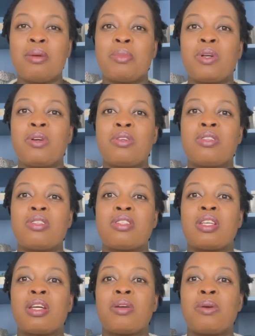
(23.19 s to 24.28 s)
because
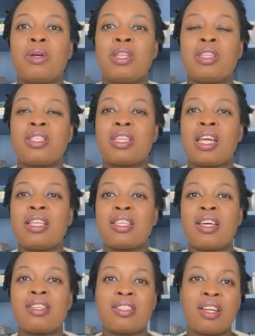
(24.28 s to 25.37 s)
in this case
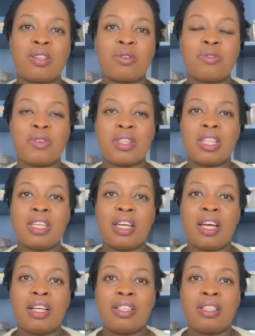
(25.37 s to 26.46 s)
I started off with the
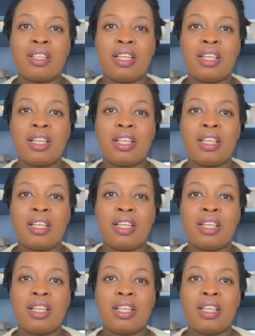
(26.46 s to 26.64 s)
yarn,